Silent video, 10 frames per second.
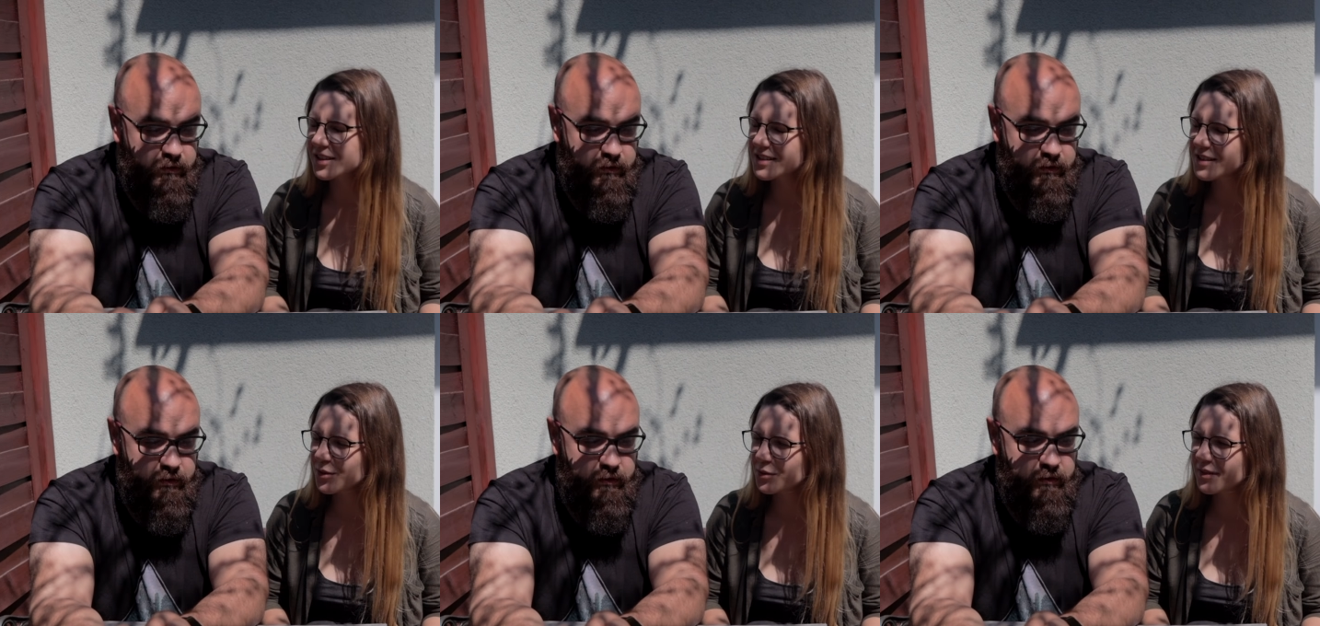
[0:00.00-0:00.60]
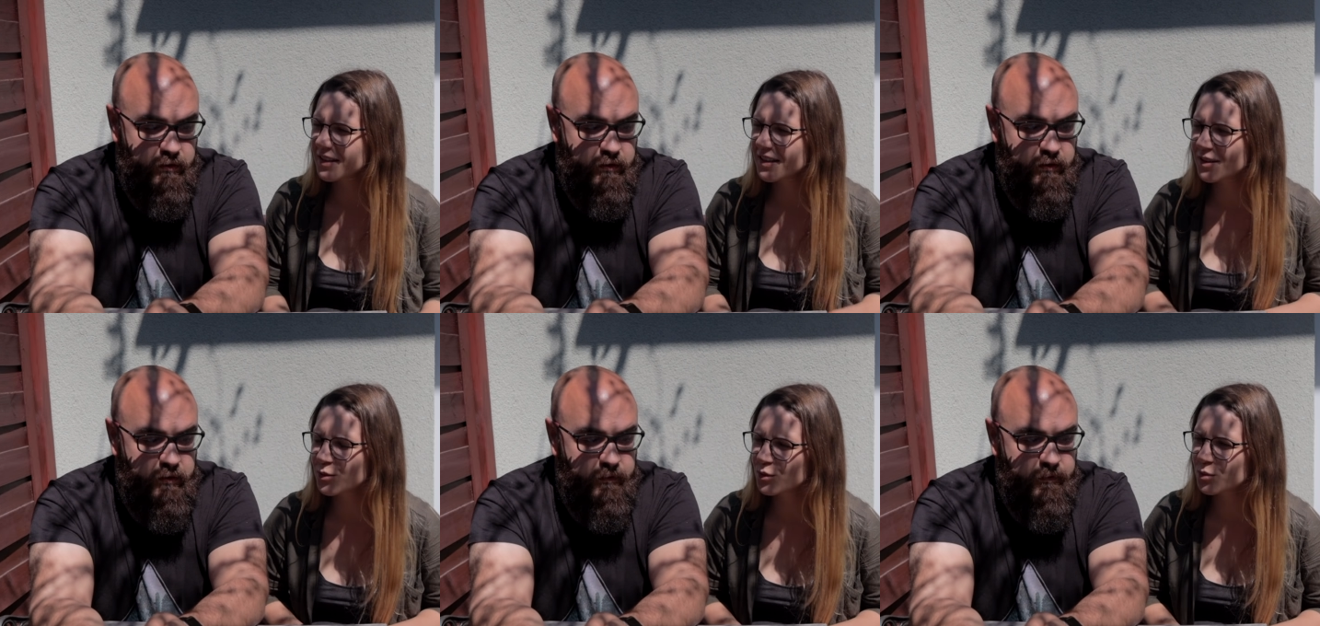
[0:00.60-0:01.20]
Speaker 1: is not really
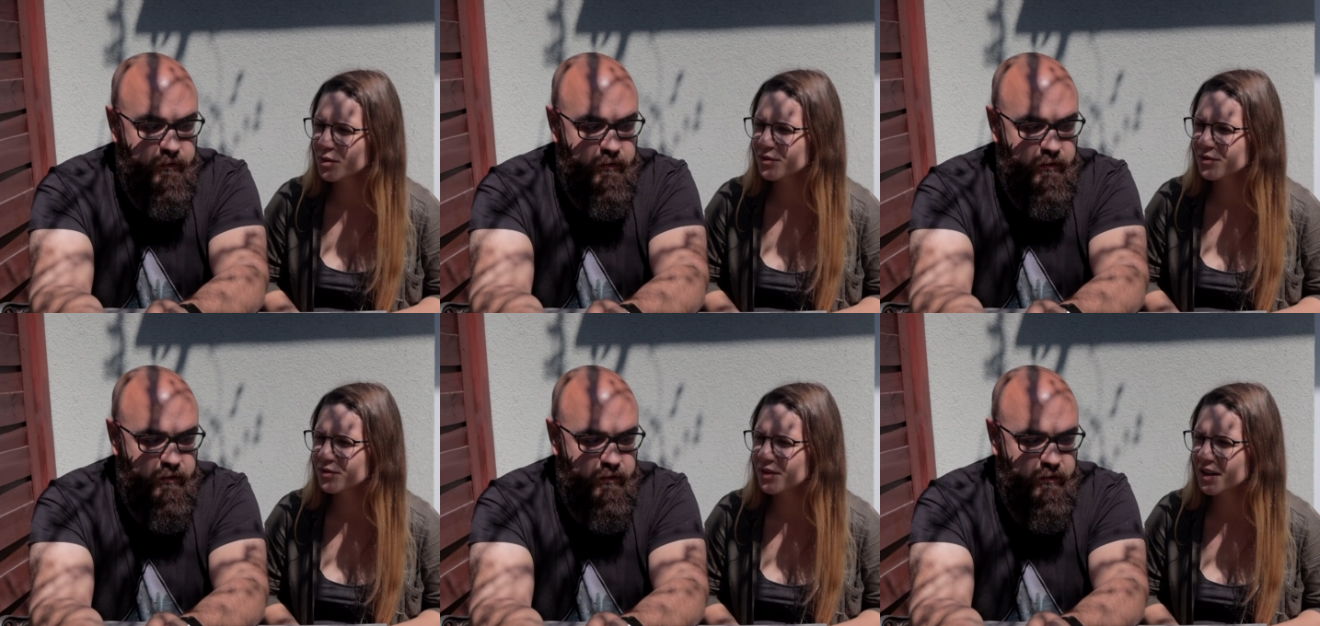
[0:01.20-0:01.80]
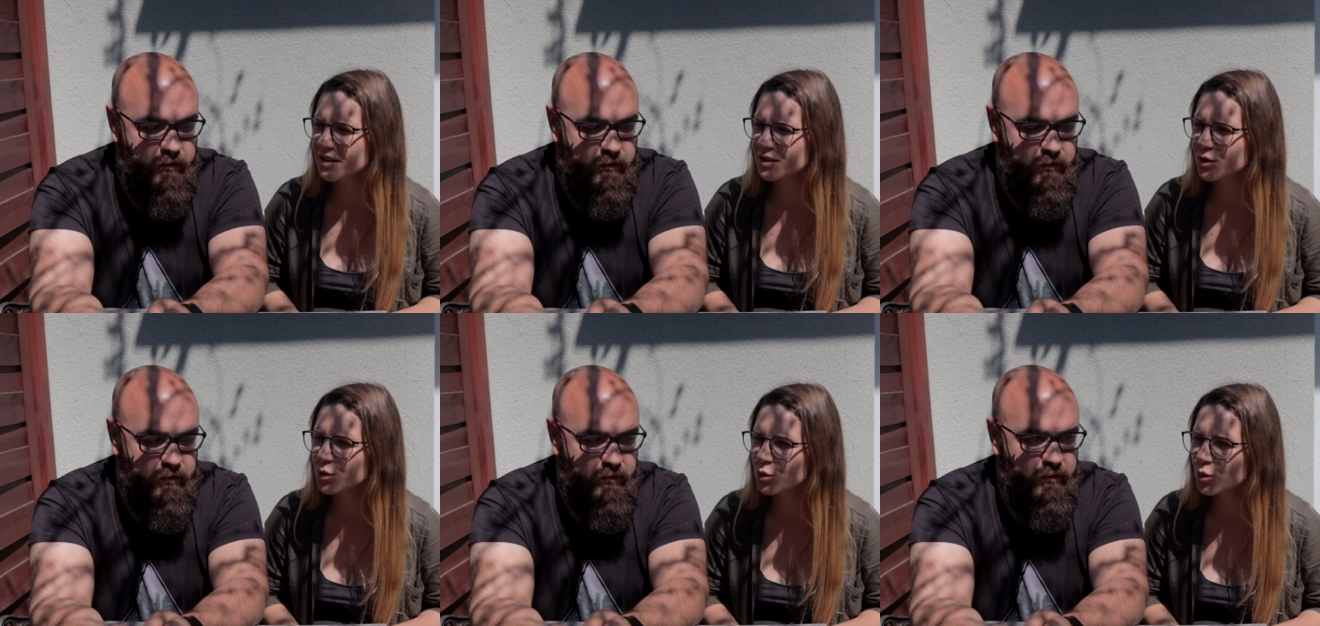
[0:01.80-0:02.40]
good with
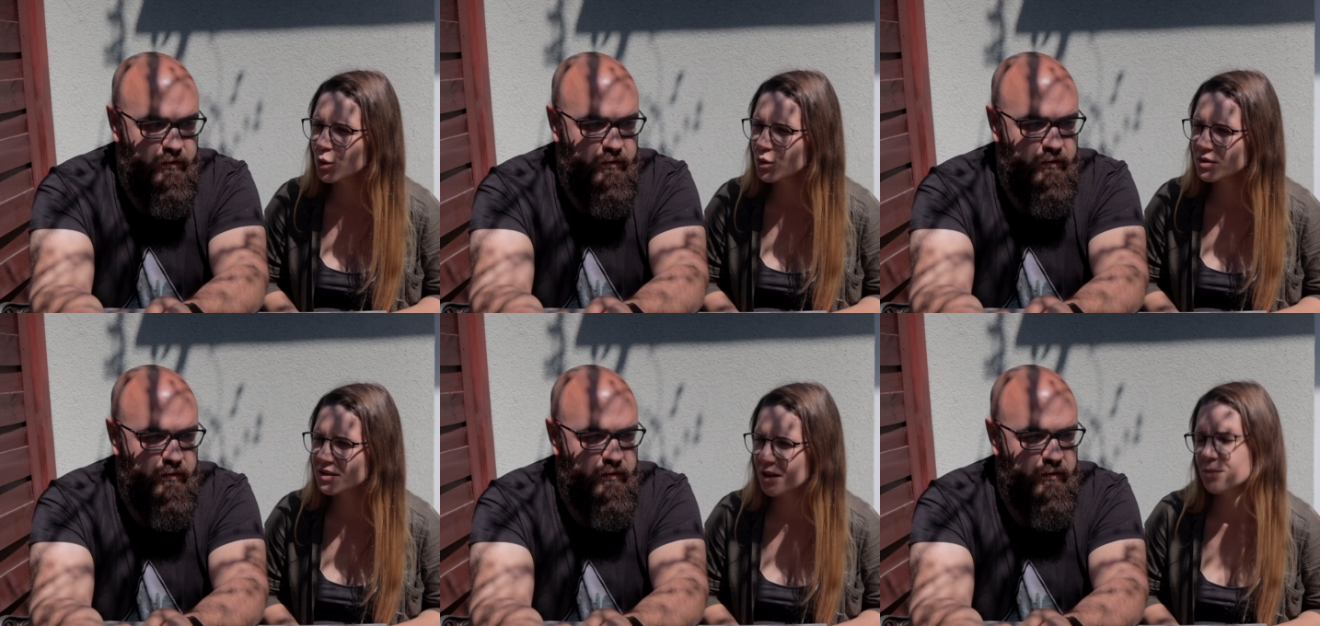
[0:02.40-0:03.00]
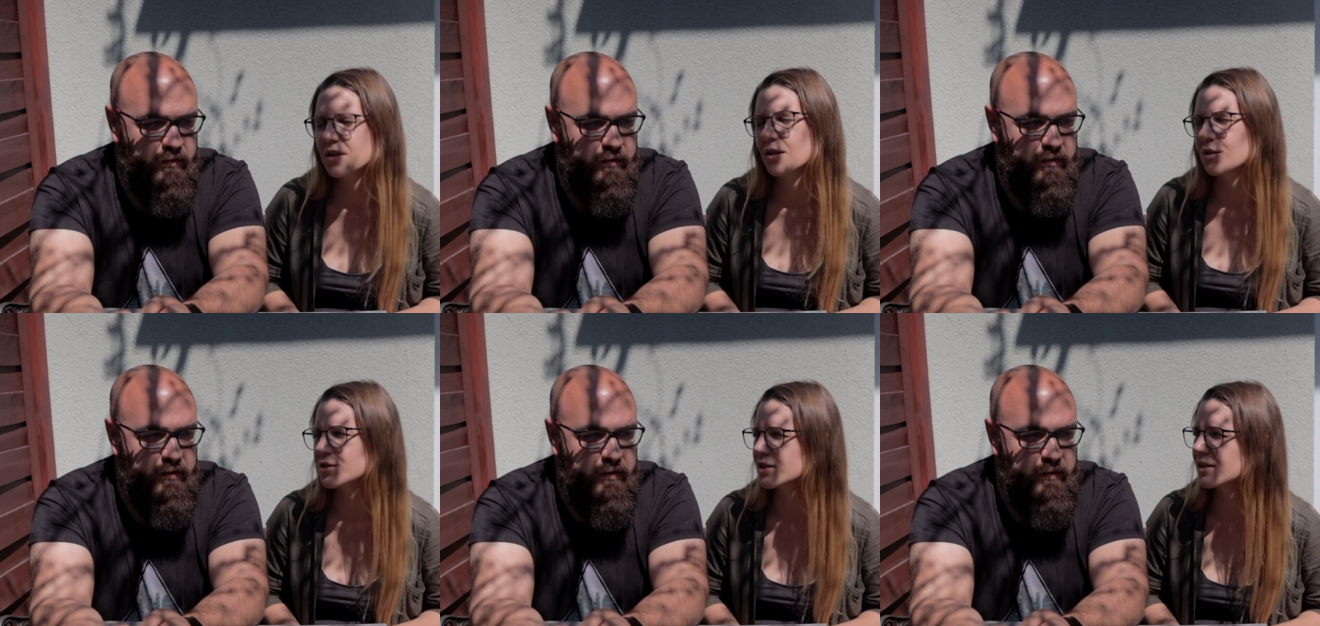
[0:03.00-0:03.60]
new
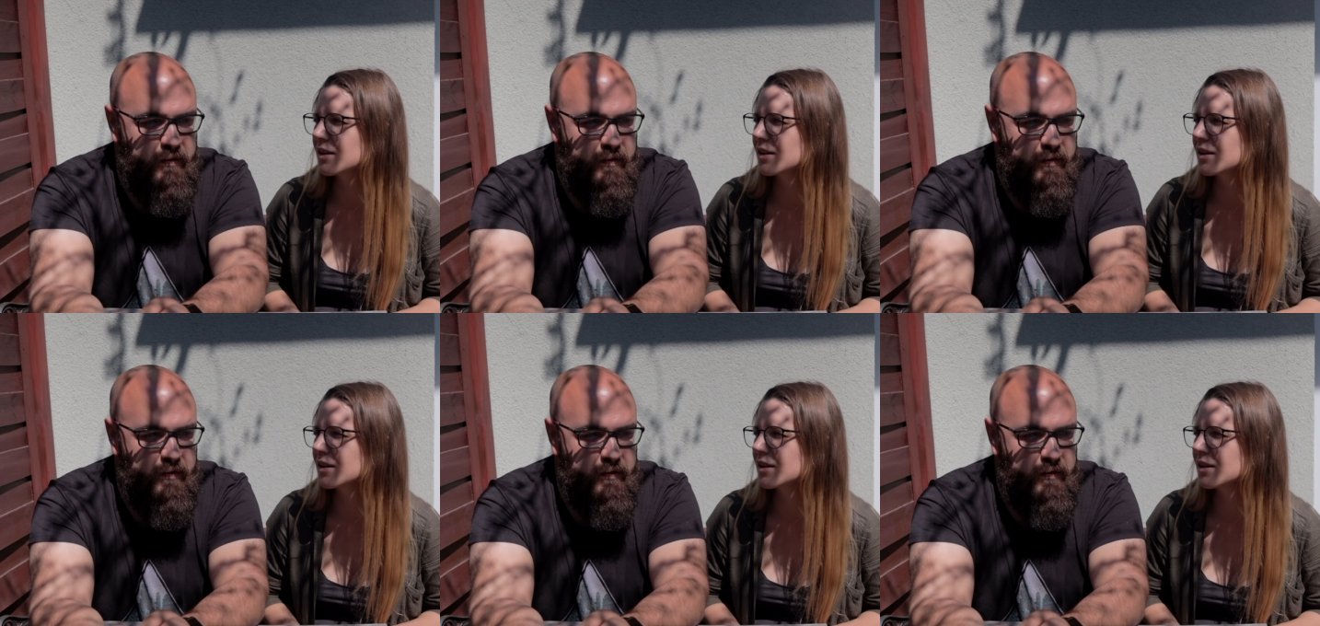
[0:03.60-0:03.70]
terminology